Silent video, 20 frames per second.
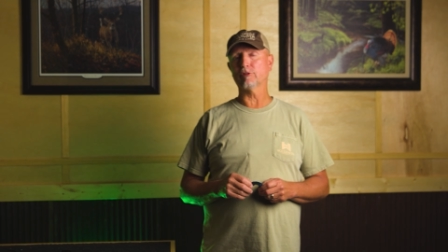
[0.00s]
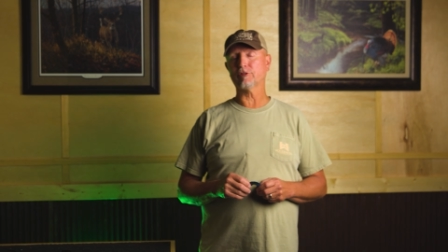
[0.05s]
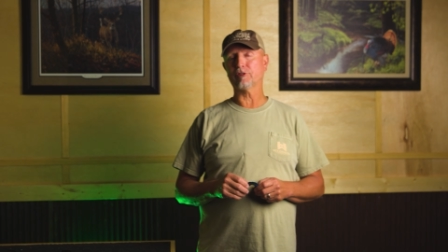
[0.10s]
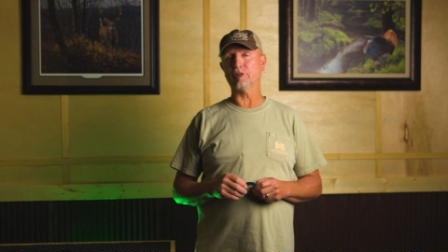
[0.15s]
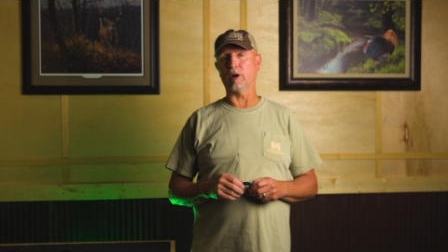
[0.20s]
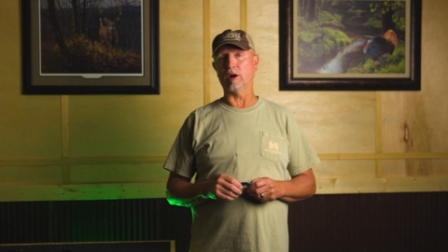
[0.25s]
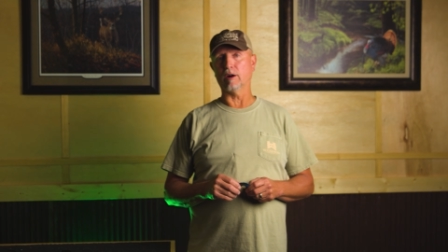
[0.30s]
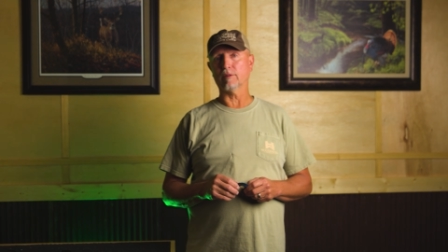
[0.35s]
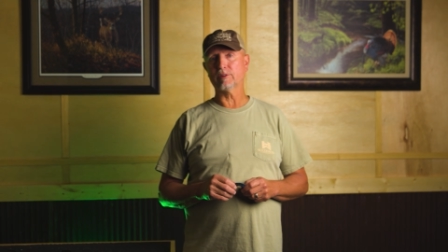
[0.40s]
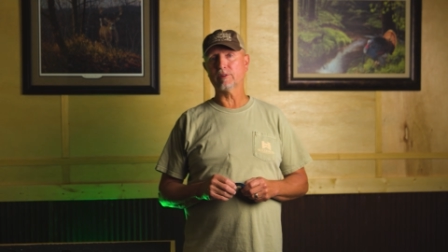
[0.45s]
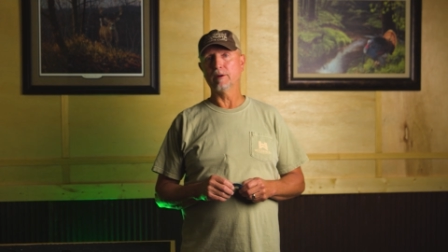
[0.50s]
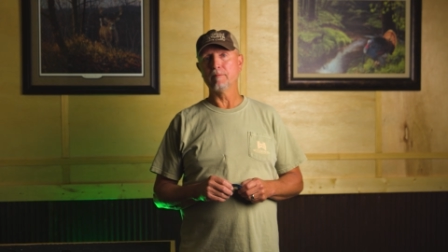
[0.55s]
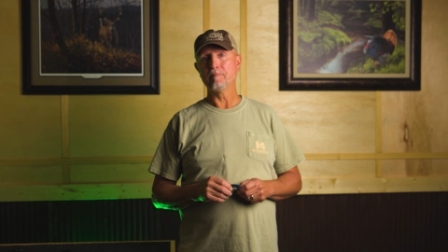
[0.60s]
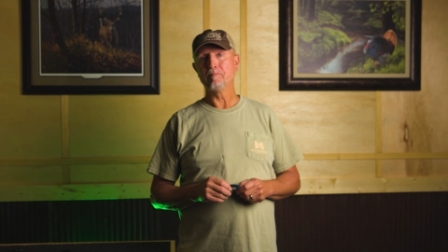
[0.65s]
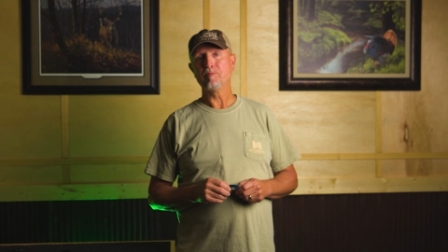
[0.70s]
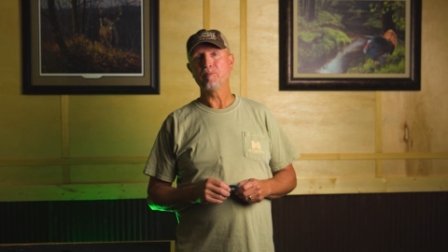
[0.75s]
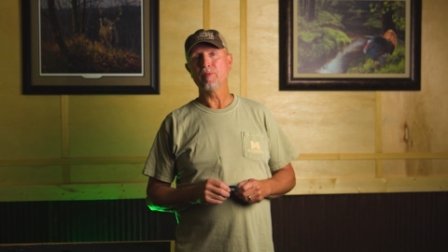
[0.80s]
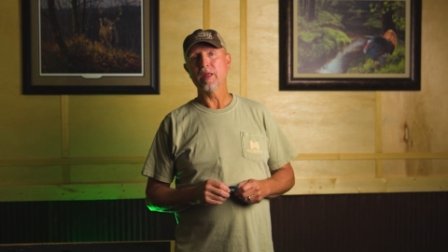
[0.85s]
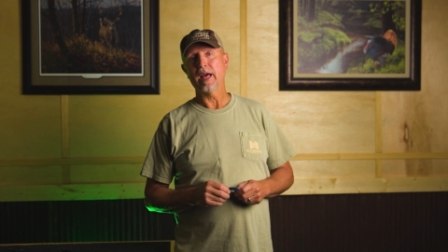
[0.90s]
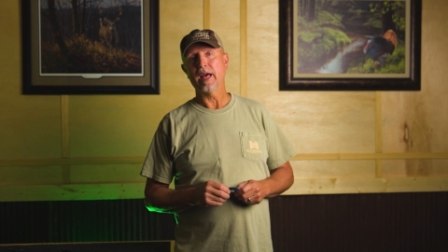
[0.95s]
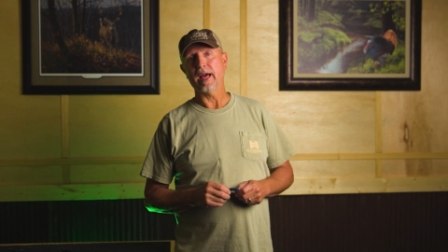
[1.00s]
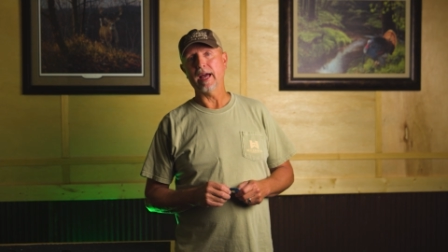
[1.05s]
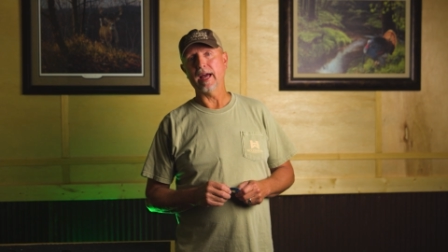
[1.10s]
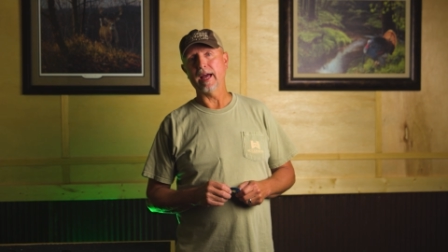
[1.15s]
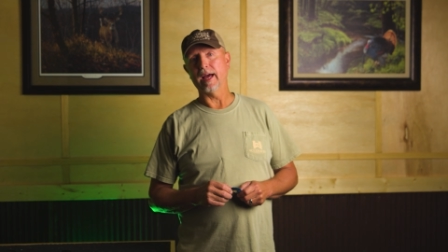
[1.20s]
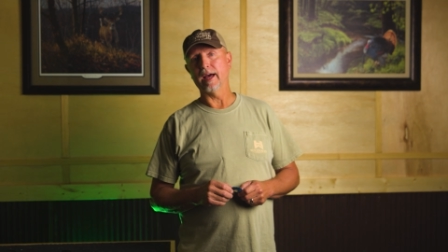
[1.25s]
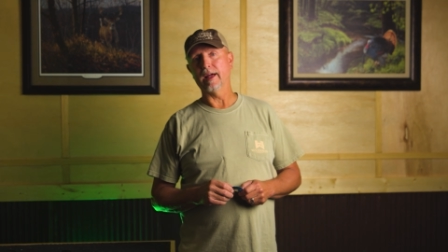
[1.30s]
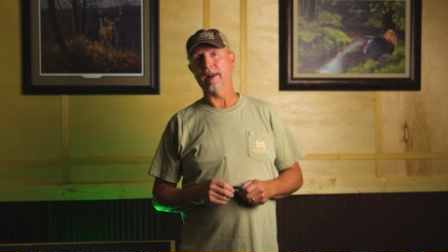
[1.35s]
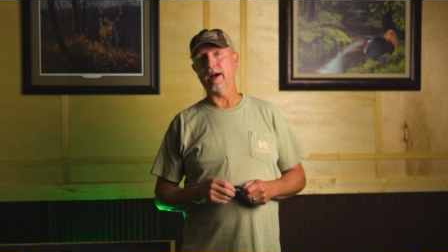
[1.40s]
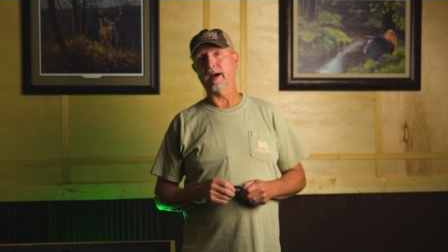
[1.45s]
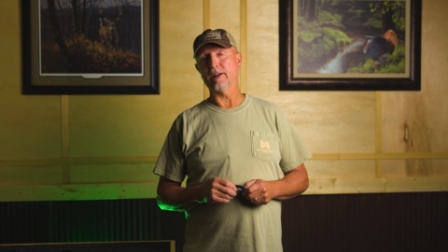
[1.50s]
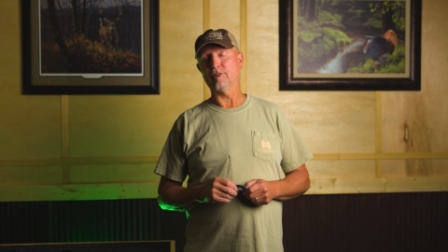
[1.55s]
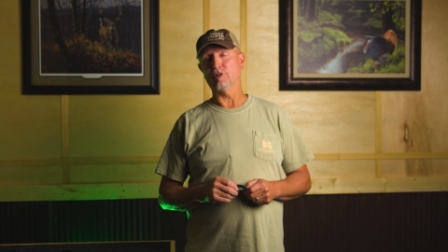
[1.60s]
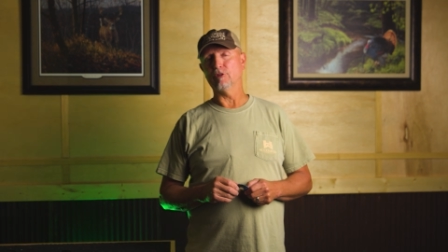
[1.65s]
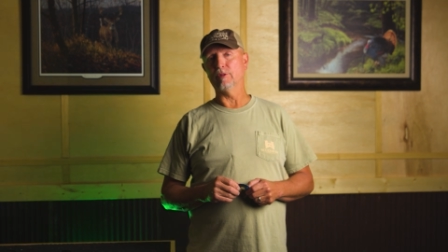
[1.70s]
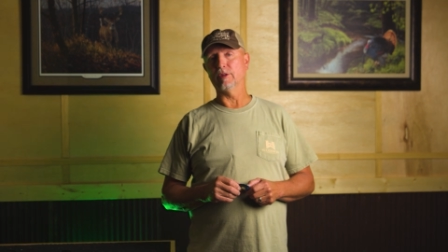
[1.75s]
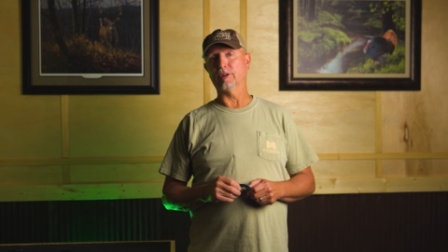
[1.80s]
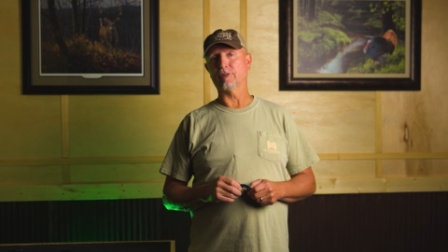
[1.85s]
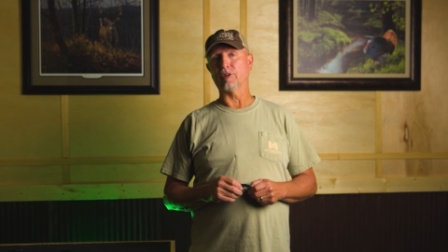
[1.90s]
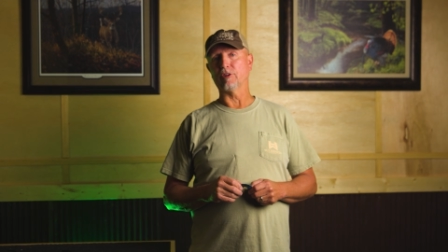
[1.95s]
soft. And I
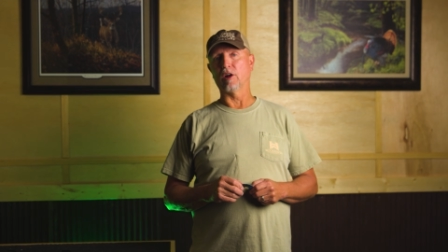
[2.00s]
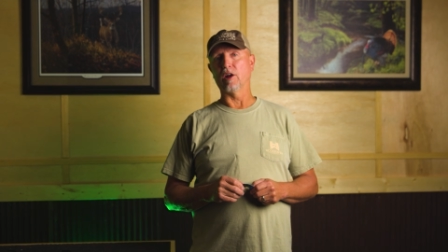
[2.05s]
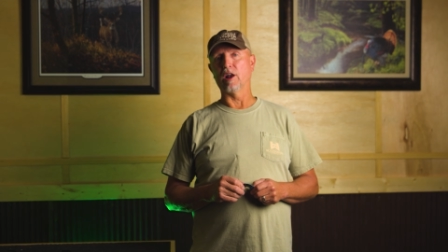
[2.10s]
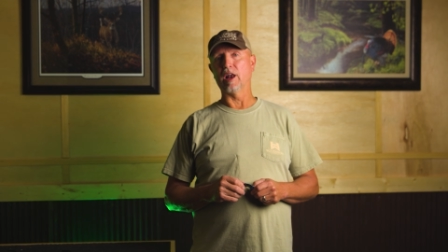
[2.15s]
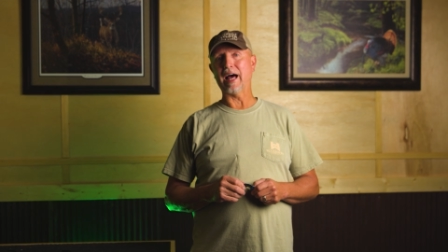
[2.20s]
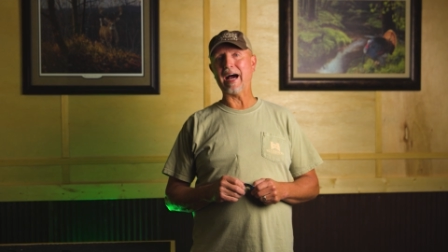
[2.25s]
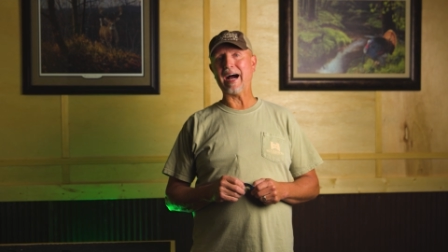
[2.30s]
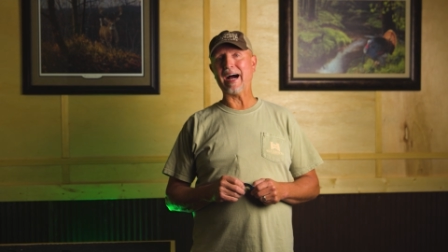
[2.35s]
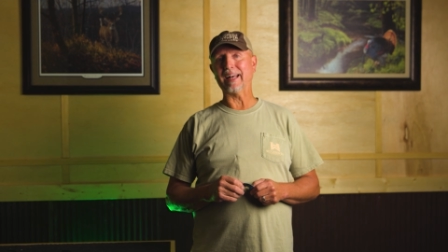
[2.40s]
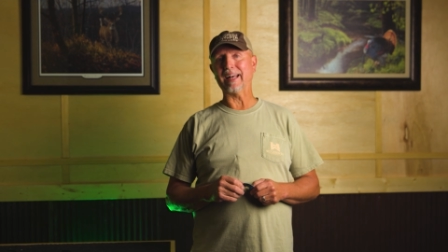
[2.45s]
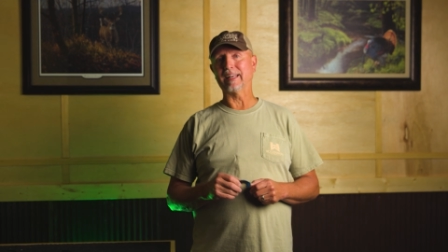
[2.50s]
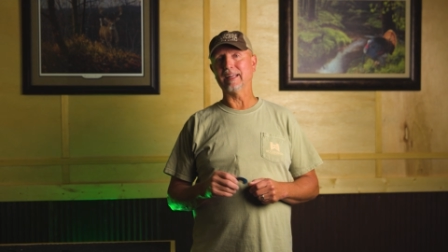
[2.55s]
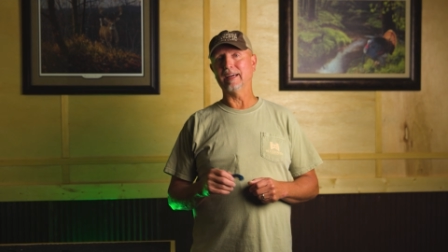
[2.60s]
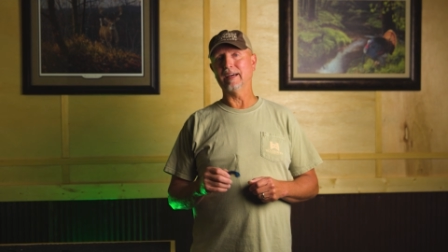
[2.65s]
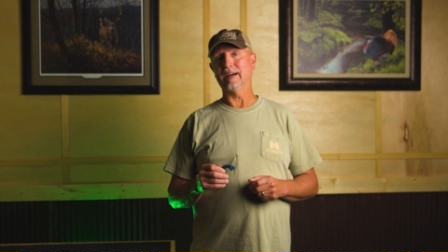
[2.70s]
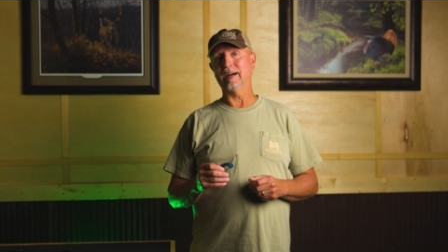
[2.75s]
do this a lot.